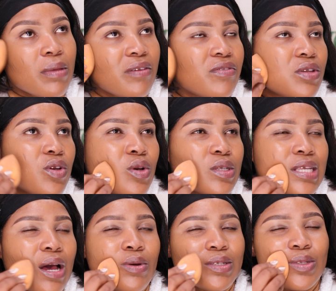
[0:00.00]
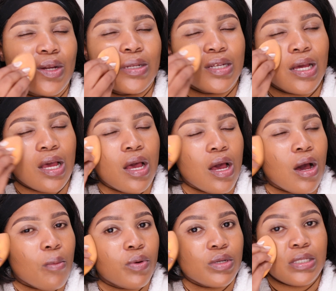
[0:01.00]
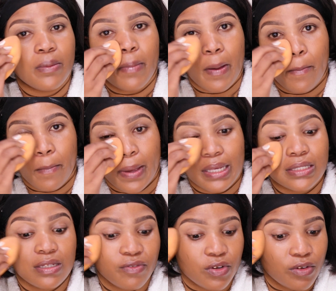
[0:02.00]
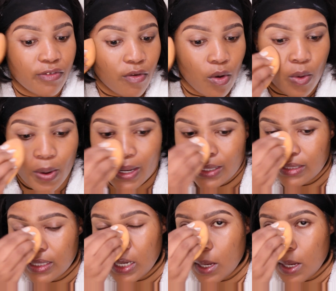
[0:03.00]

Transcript: my videos, I was not putting my best foot forward.